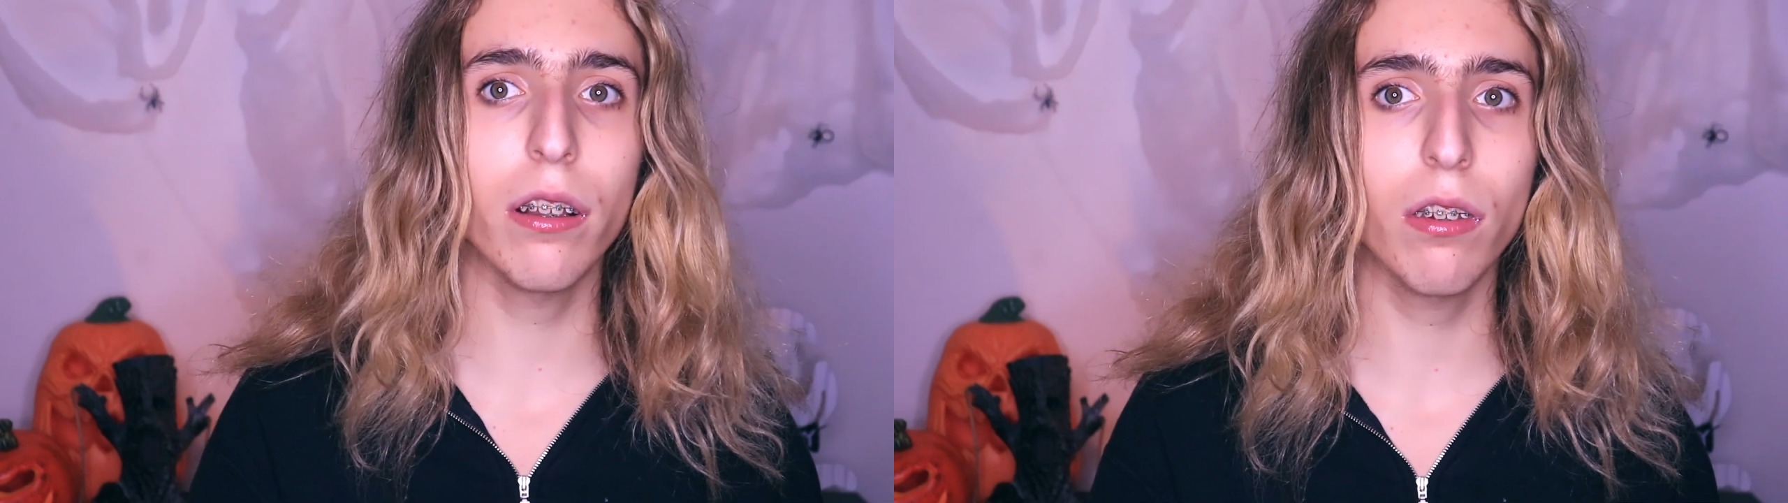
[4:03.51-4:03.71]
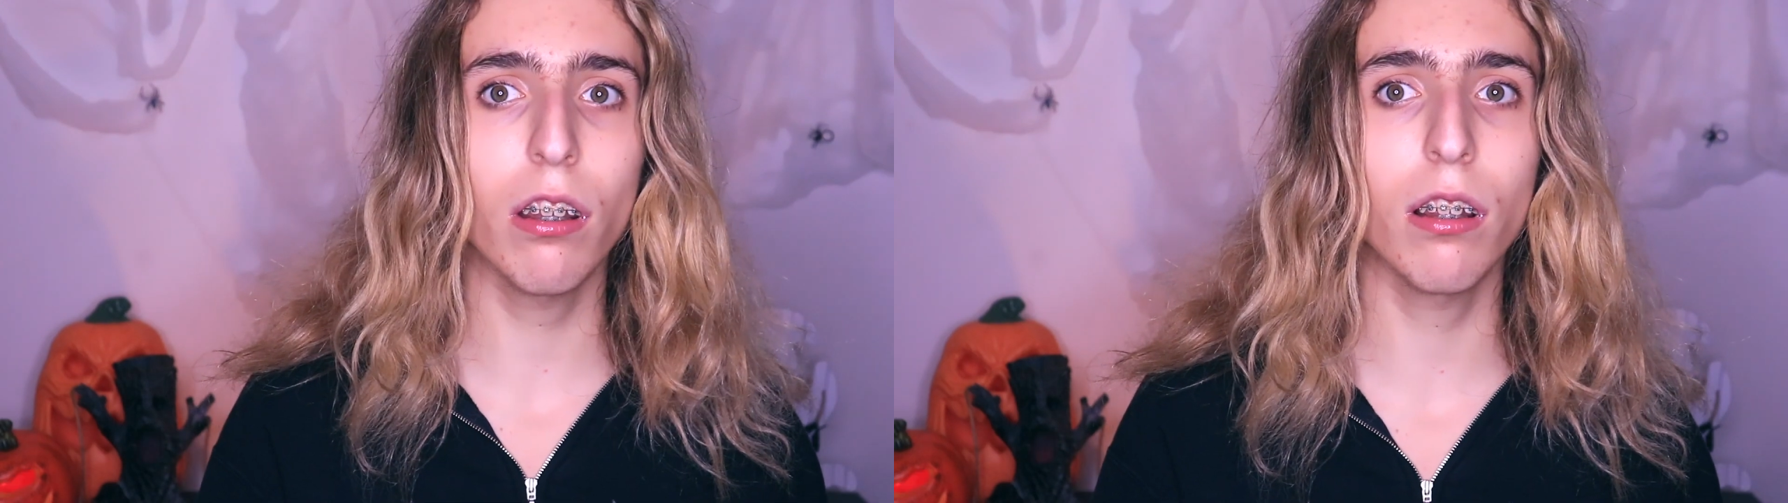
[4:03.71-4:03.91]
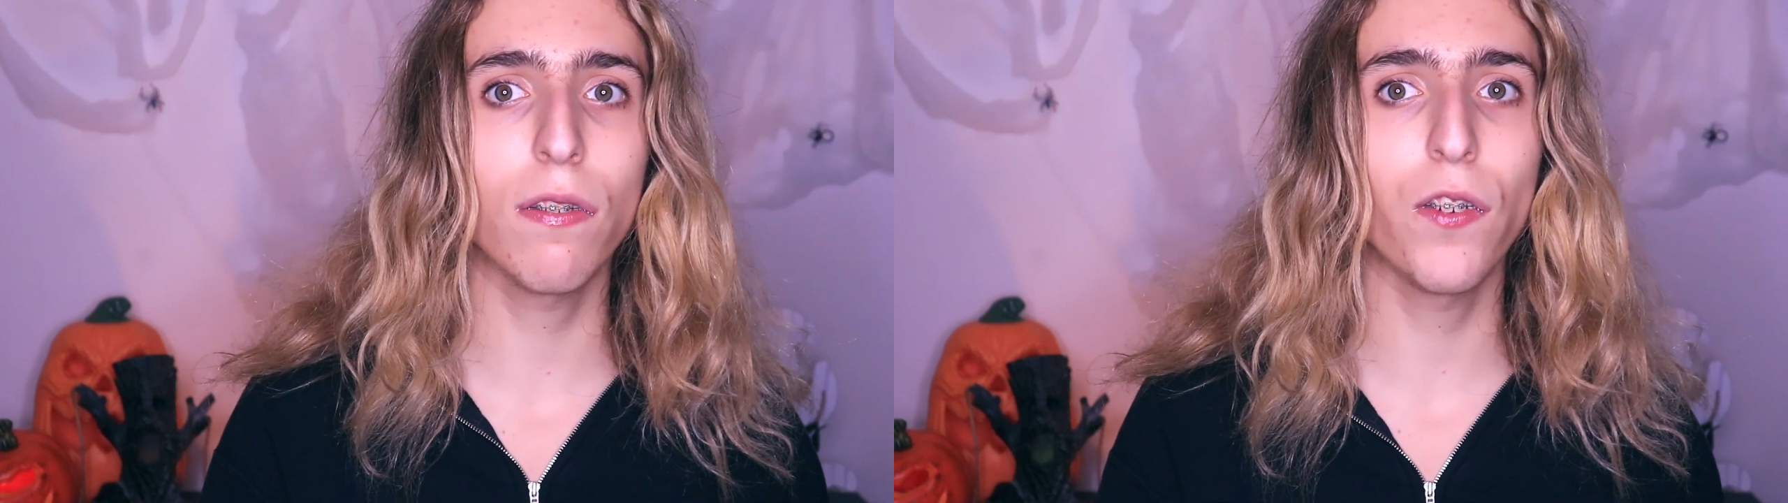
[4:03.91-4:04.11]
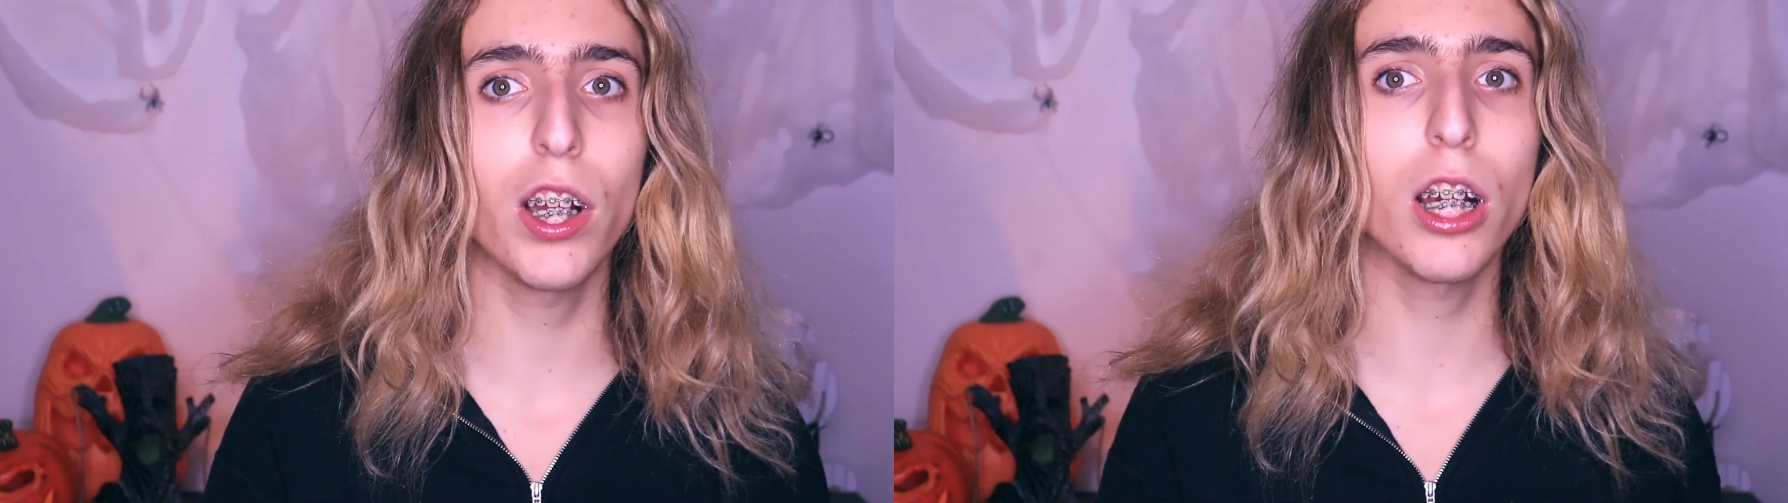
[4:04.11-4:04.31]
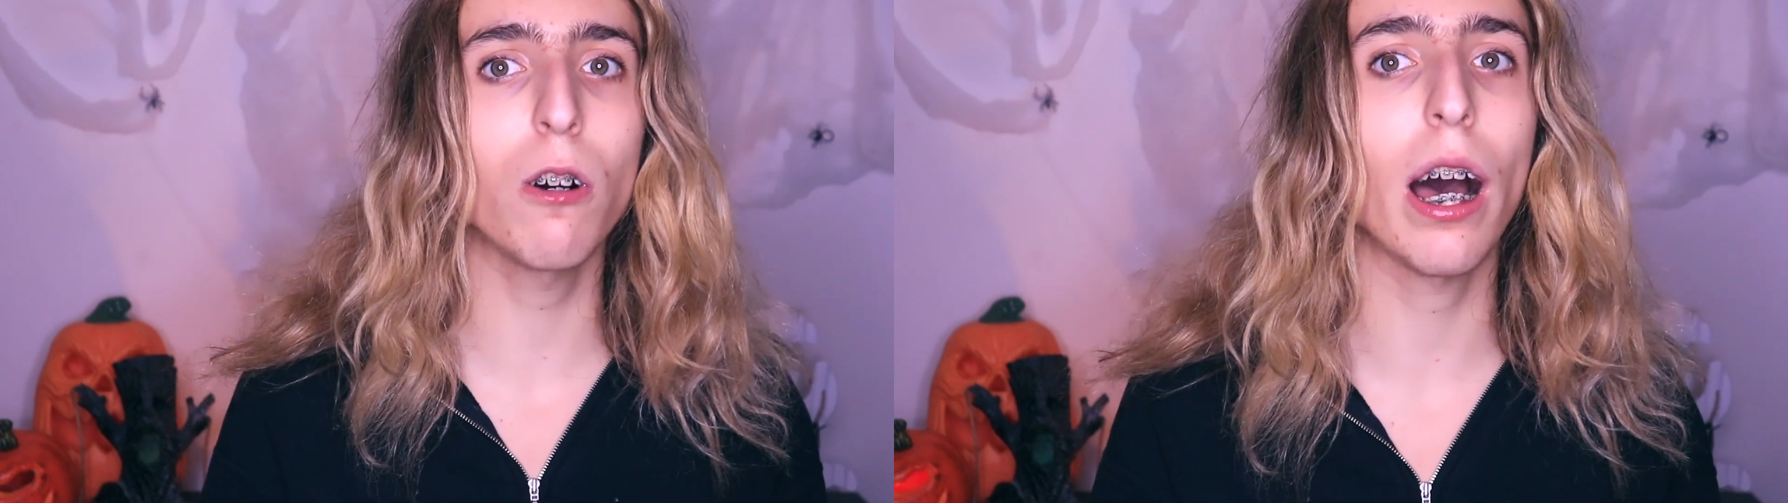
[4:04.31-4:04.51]
into this
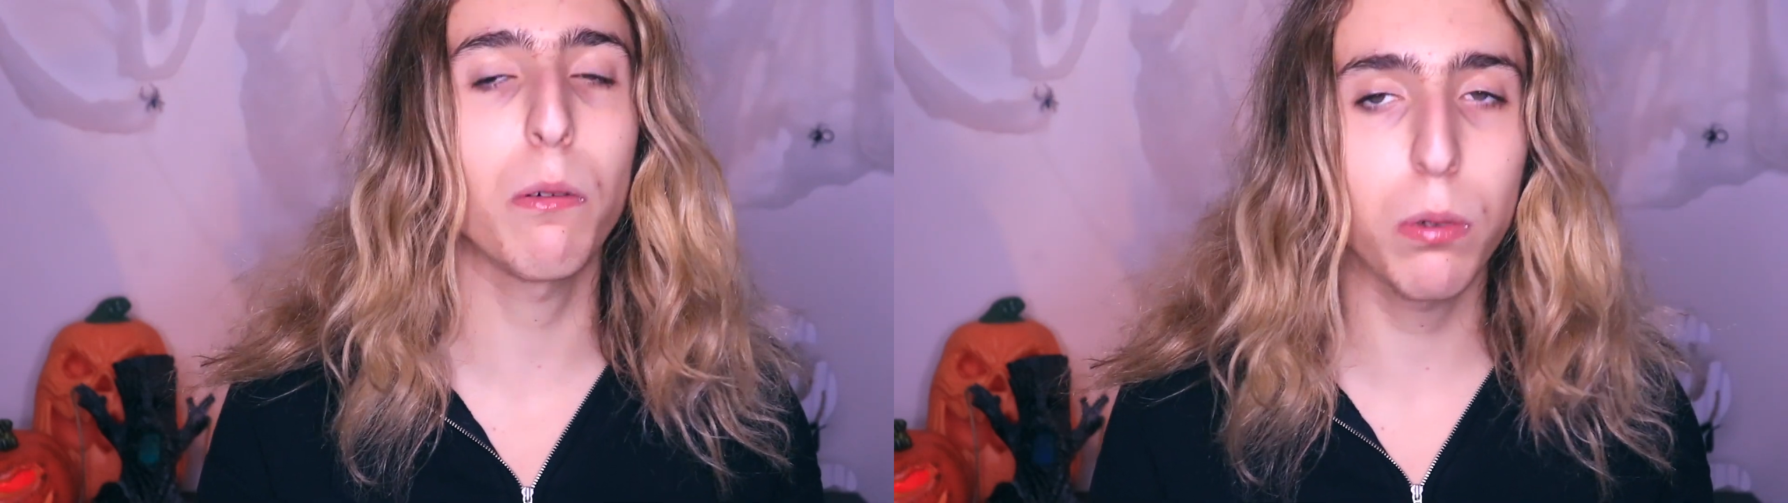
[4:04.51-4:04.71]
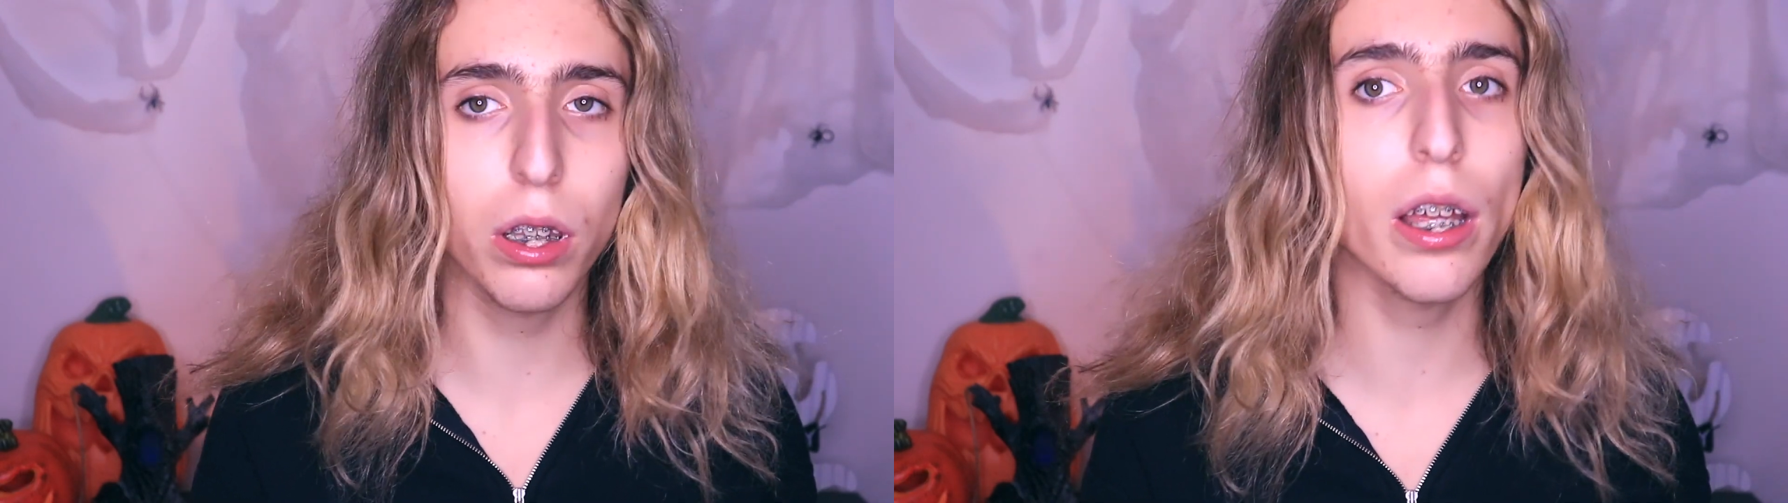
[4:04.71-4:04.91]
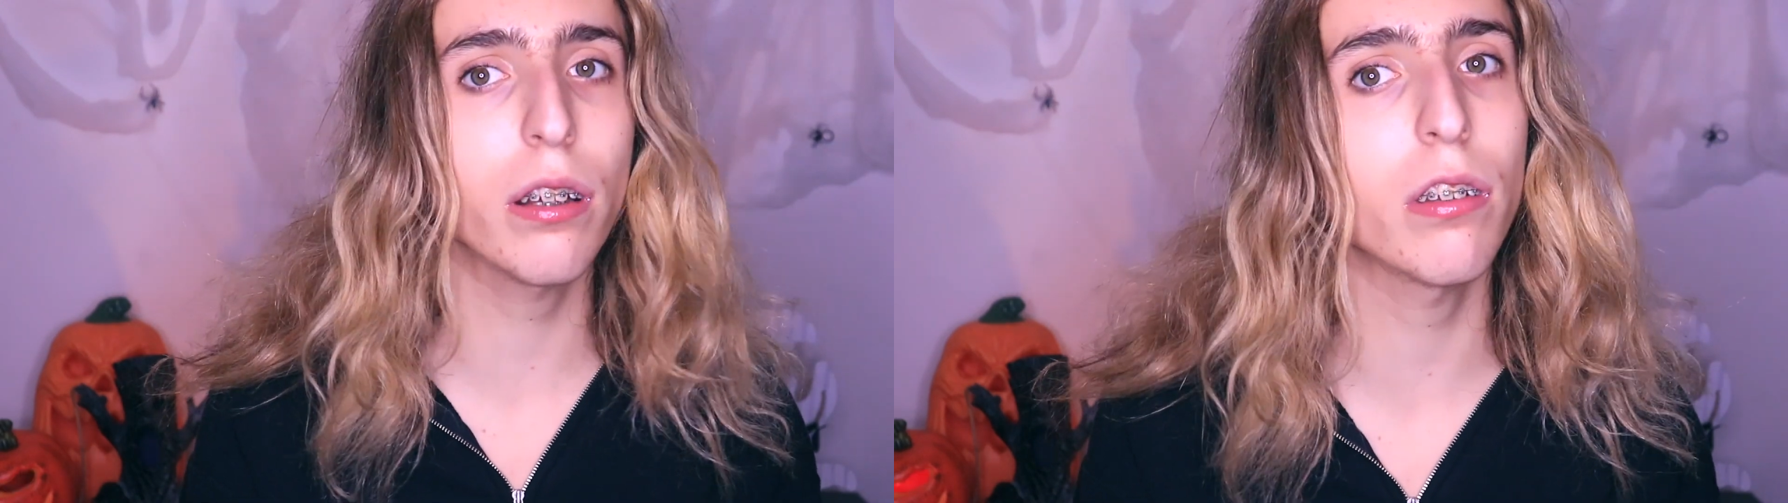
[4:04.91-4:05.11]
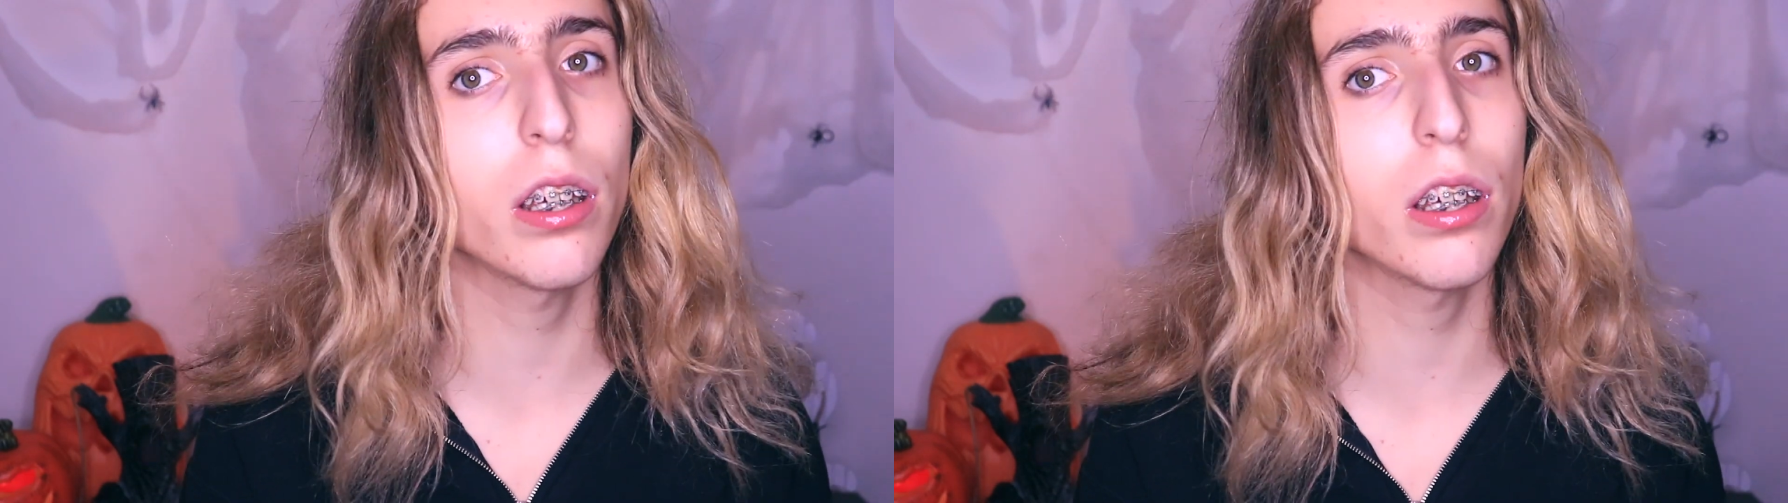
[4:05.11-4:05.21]
video, I would like to